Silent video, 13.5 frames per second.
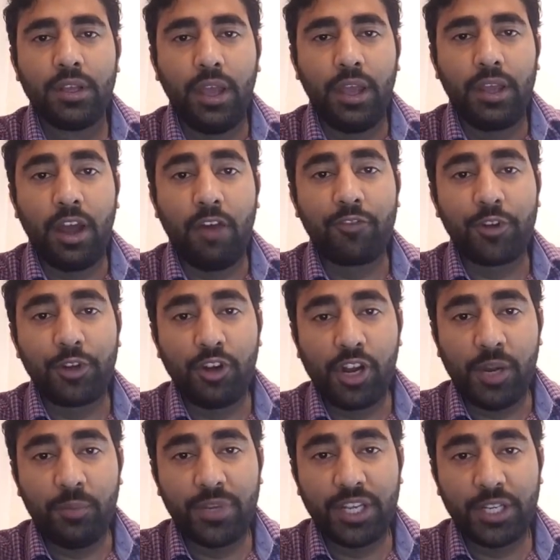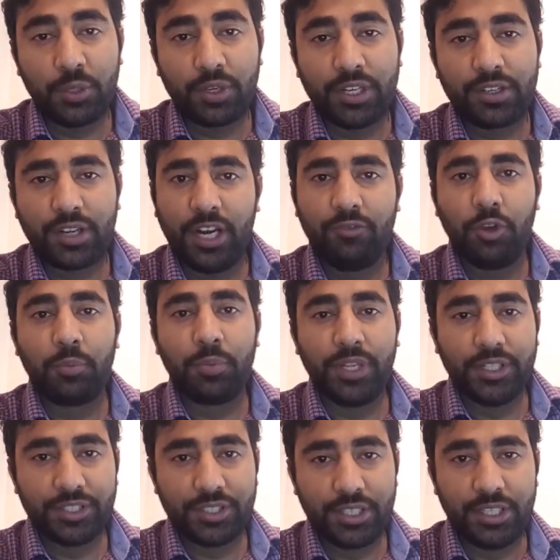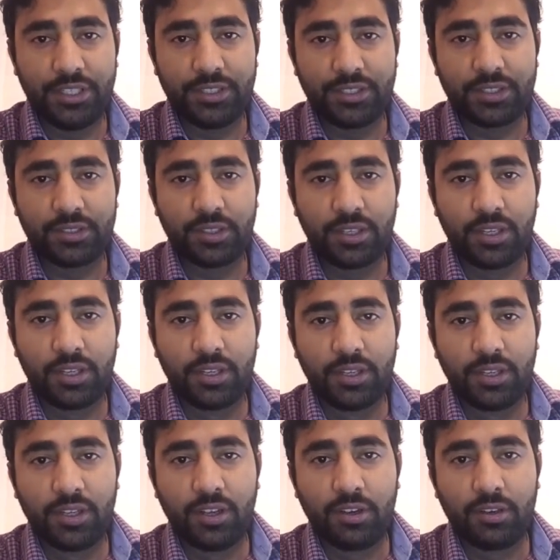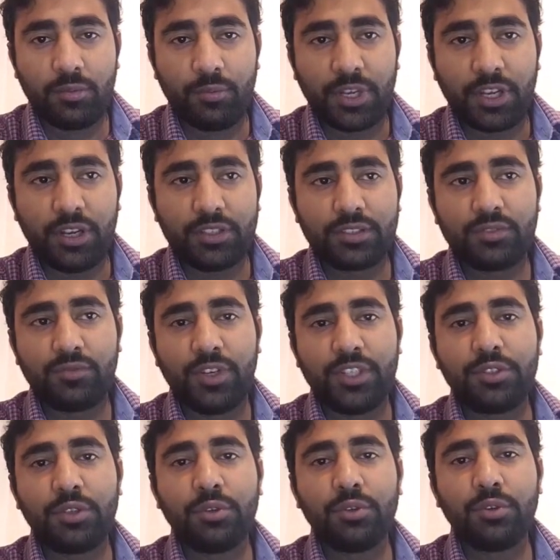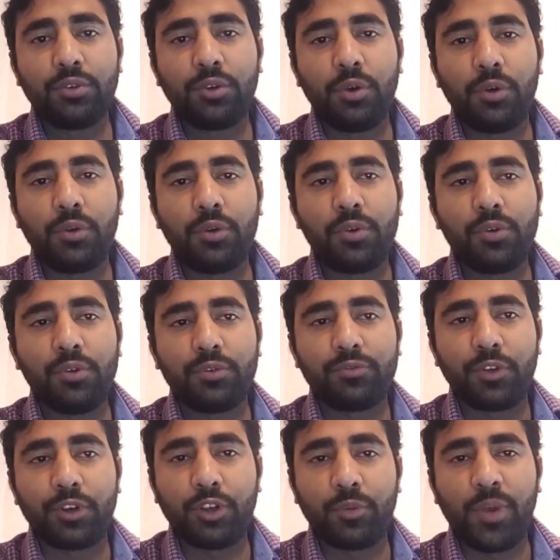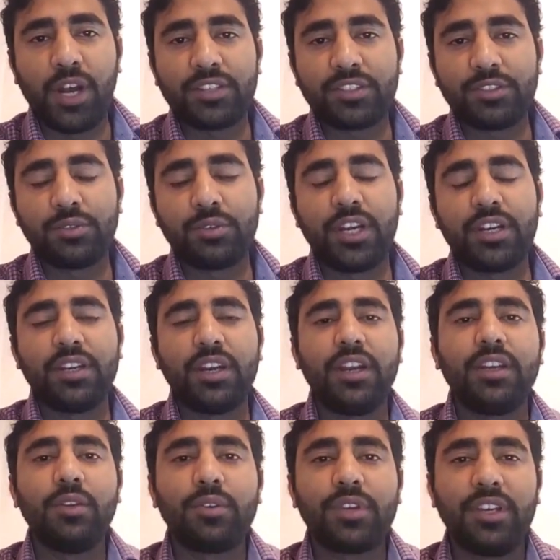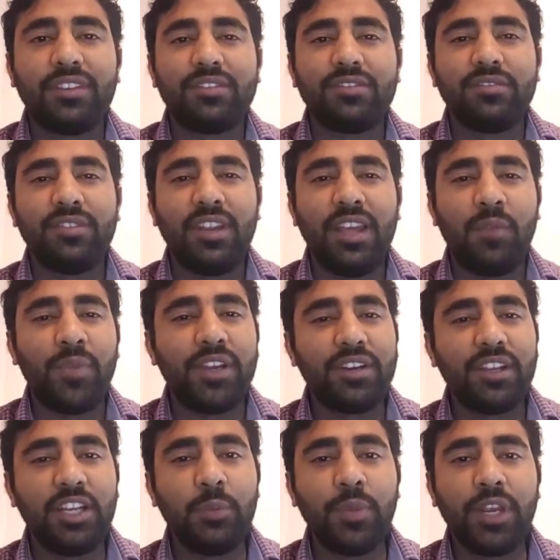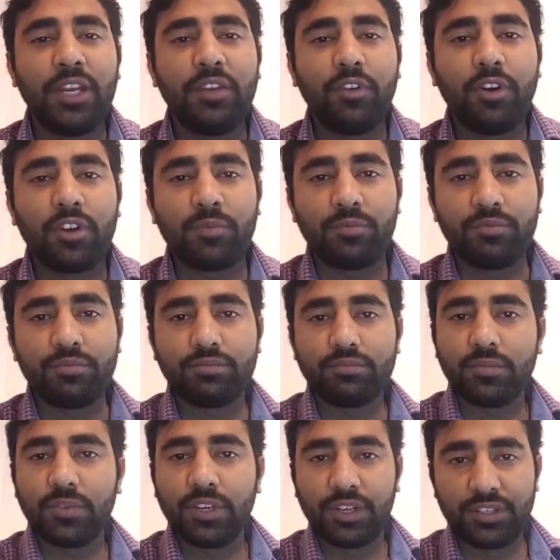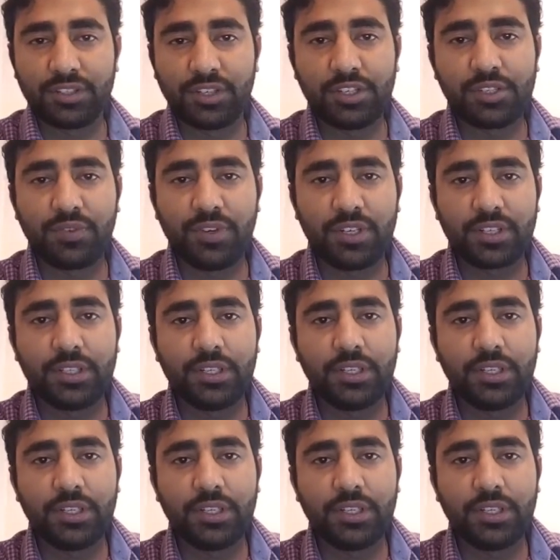And after your MTech, you can try for PhDs because once you go for your master's you get an idea okay am i really made for research work